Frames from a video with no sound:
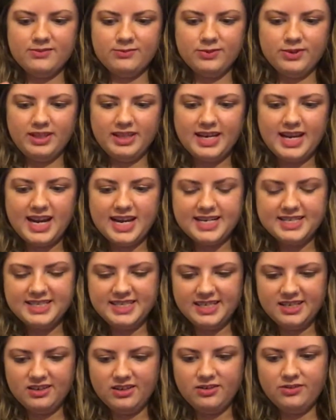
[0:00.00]
really
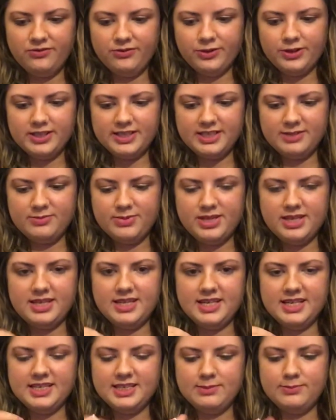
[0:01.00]
ideal for it to be
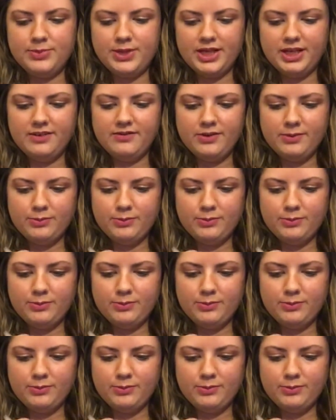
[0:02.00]
this big of a